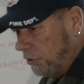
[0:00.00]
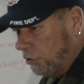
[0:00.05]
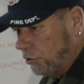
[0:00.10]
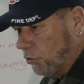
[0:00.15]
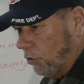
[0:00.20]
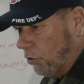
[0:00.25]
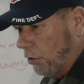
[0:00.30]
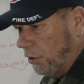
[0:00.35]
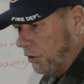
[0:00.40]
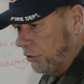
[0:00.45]

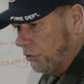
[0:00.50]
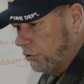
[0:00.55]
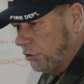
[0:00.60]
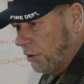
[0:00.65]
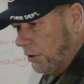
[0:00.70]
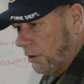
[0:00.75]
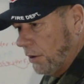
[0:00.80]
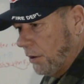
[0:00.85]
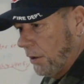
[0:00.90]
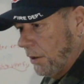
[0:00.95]
shortage.
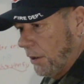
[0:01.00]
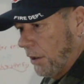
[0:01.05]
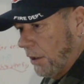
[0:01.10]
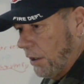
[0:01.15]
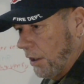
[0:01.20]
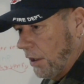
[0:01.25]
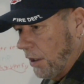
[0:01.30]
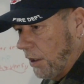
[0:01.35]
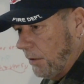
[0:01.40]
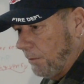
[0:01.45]

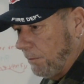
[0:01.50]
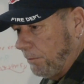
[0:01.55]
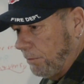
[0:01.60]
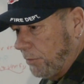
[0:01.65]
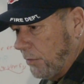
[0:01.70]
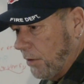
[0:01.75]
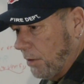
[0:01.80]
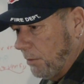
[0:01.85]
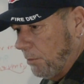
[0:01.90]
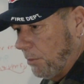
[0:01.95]

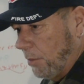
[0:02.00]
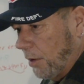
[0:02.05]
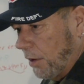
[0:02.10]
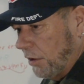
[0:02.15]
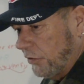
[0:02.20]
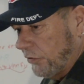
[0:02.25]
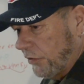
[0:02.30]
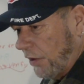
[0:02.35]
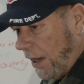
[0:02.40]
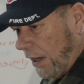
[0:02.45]
But
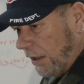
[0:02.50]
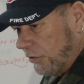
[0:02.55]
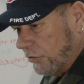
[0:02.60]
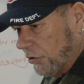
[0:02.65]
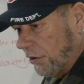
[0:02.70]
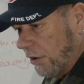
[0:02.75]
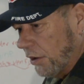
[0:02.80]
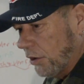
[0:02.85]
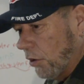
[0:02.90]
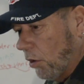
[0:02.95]
it's
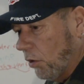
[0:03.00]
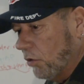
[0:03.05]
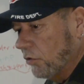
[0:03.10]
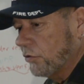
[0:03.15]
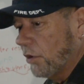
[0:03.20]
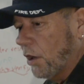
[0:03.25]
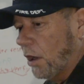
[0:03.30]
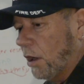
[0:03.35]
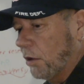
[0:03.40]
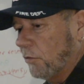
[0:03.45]
actually a
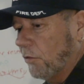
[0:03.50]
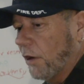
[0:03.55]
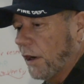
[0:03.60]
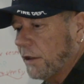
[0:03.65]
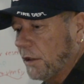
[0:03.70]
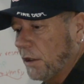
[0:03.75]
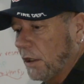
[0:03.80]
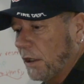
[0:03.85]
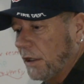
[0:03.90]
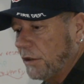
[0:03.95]
Coast Guard
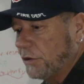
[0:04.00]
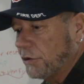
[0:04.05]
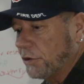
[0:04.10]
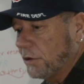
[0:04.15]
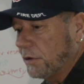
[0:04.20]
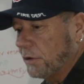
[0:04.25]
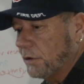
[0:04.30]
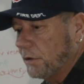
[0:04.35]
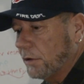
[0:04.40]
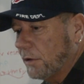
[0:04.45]

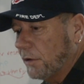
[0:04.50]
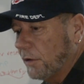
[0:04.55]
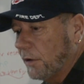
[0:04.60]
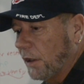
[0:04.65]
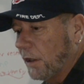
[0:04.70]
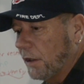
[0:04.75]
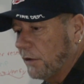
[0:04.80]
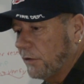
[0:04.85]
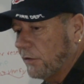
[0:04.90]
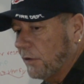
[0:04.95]
regulation
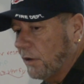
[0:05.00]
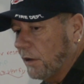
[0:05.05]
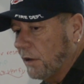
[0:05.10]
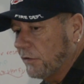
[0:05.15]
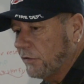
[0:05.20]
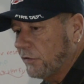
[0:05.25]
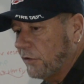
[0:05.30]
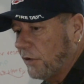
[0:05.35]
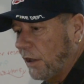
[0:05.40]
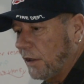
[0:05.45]
that
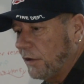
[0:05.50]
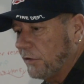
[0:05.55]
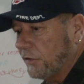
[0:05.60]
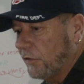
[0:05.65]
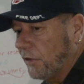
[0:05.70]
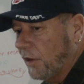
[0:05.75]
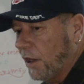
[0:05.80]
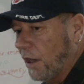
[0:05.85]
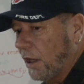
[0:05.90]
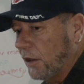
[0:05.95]
states
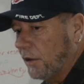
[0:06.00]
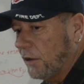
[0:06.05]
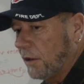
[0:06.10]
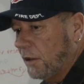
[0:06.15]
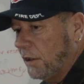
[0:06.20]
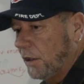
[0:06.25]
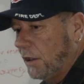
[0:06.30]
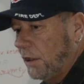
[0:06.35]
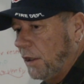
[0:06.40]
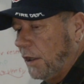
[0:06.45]
that
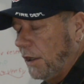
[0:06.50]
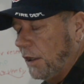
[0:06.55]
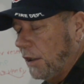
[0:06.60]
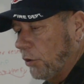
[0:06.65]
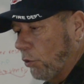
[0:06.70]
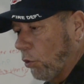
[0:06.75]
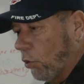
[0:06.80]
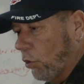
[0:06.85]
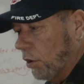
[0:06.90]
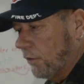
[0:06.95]

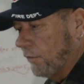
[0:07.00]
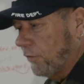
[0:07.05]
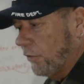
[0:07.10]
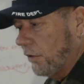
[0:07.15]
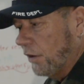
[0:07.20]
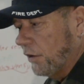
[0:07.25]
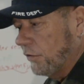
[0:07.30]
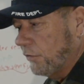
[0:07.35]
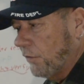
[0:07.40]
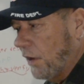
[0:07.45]
in order for
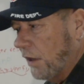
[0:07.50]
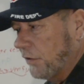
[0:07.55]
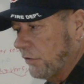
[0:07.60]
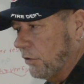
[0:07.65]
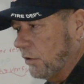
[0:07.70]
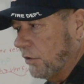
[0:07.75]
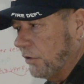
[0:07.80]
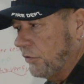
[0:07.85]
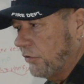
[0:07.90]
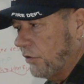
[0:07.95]
this
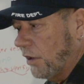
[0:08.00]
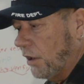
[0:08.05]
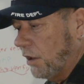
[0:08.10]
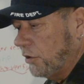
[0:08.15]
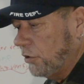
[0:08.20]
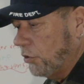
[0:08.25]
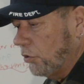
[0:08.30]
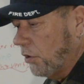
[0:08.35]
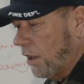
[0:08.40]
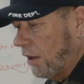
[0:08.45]
vessel to sail,
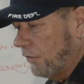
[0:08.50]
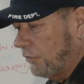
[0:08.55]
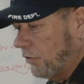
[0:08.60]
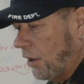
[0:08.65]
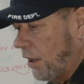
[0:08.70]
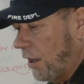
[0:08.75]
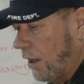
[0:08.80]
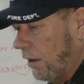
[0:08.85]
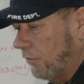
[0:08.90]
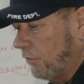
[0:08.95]
you have
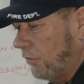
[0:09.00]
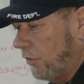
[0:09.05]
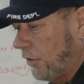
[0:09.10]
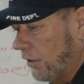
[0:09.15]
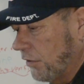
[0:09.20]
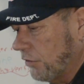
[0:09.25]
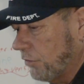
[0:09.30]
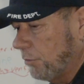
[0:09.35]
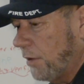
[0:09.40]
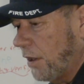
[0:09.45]
to have
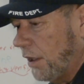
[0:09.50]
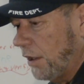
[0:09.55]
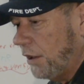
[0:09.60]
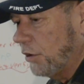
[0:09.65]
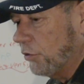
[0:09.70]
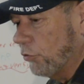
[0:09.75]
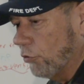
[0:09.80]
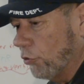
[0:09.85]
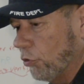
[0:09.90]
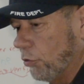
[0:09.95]
this many
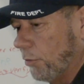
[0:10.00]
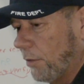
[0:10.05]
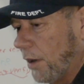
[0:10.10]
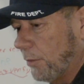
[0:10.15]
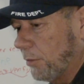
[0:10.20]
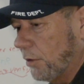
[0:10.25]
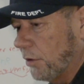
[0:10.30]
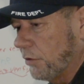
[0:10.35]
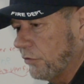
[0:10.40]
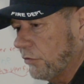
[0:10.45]
crew
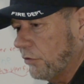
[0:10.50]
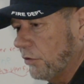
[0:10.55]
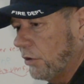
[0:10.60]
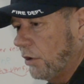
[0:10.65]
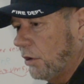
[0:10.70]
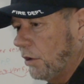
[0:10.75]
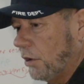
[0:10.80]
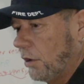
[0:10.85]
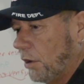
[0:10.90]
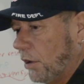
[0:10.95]
members
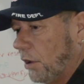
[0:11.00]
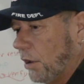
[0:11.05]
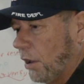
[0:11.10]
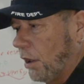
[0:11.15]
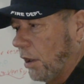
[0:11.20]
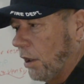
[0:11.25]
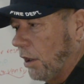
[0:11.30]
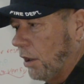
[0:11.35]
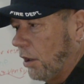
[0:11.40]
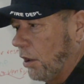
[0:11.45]

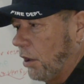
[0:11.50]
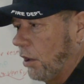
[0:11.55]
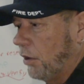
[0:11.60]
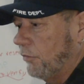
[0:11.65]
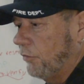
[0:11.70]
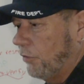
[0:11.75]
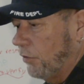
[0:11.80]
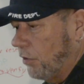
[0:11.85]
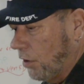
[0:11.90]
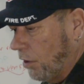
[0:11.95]

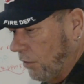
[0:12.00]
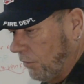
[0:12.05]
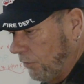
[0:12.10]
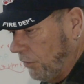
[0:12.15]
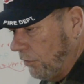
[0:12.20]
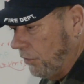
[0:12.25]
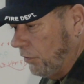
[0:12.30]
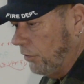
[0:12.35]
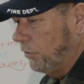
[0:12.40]
of